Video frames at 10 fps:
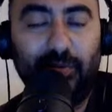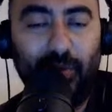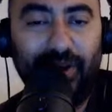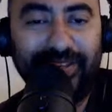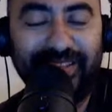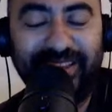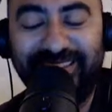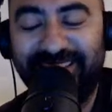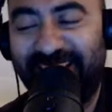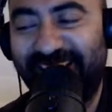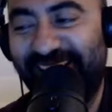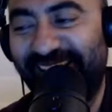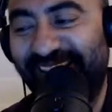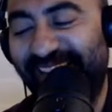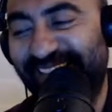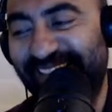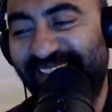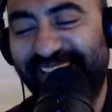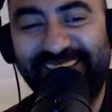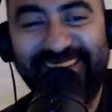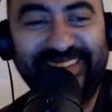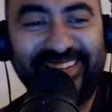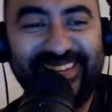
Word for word: Worse, exactly, exactly.